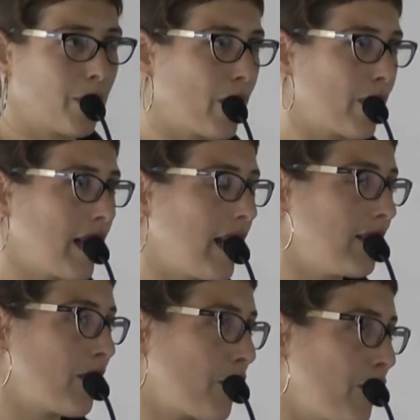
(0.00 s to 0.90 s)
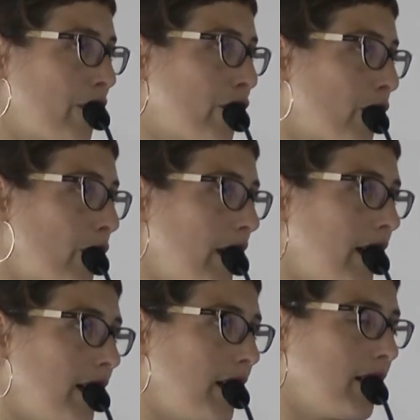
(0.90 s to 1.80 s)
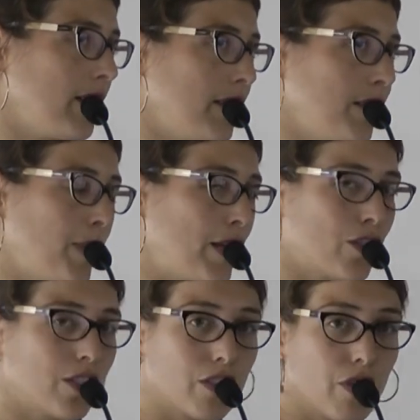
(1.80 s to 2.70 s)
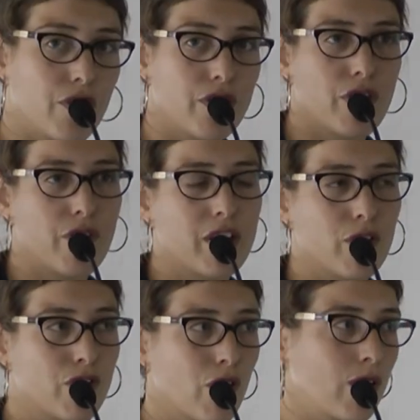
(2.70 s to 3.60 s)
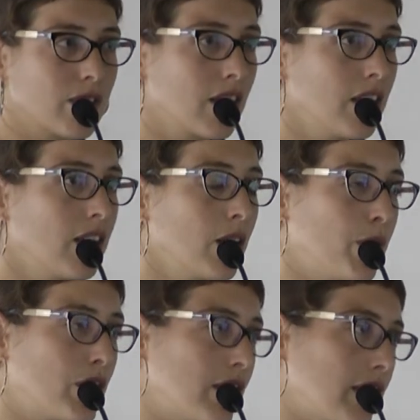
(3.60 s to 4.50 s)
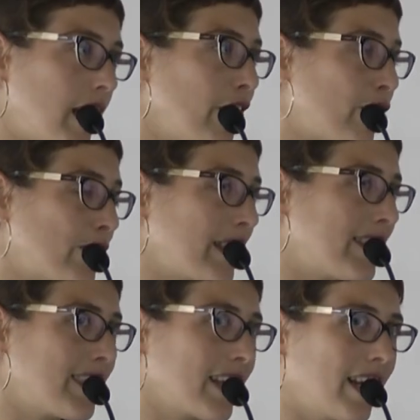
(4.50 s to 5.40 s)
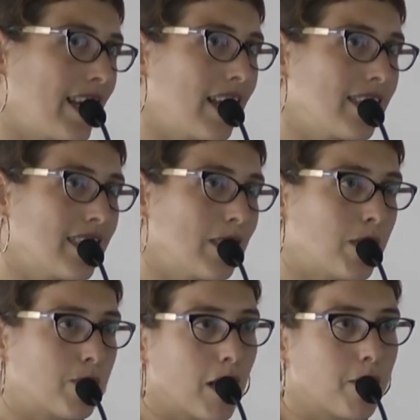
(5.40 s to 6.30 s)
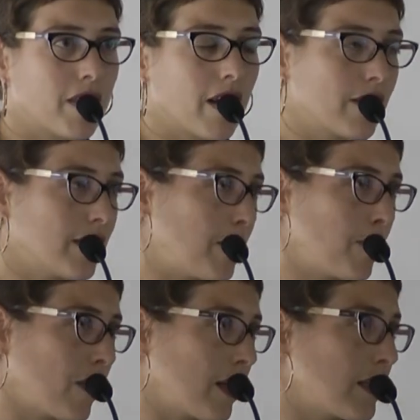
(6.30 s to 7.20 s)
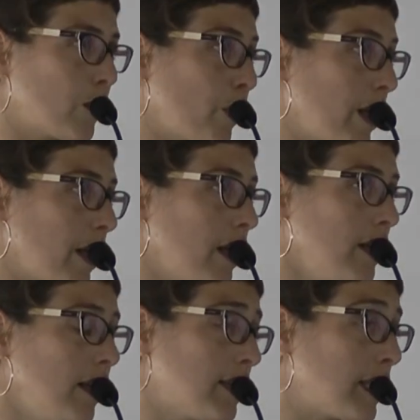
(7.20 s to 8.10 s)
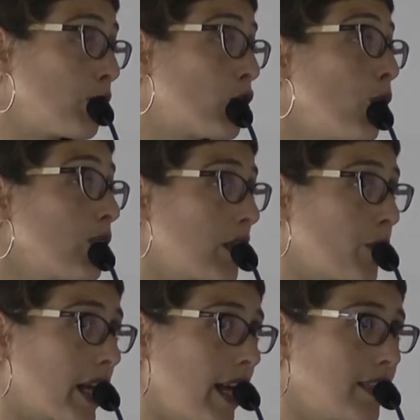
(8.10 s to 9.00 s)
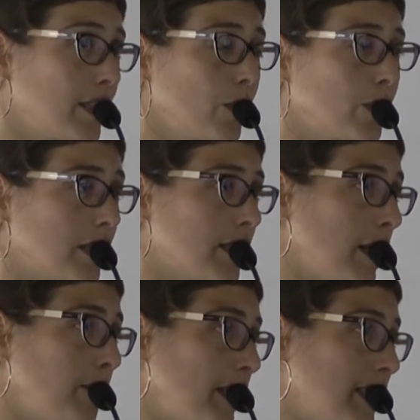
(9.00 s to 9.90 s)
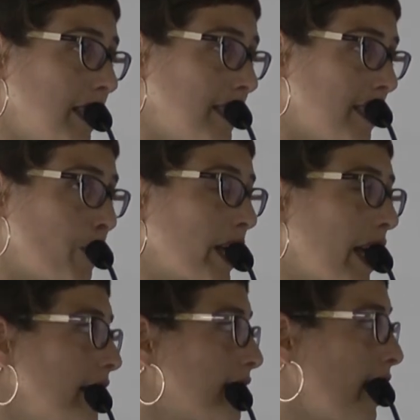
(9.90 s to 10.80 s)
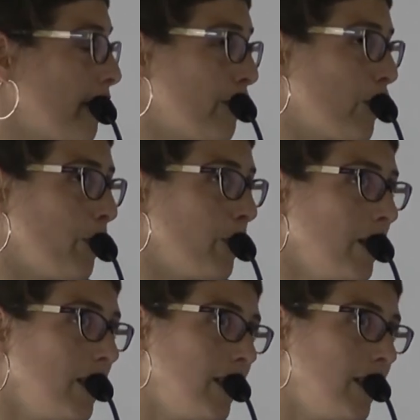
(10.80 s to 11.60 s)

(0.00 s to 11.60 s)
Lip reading: We only had 34 patients and 33 controls, which is enough for statistical analysis, but maybe there are some things that some tools that we can't use and some insights that we can't gain from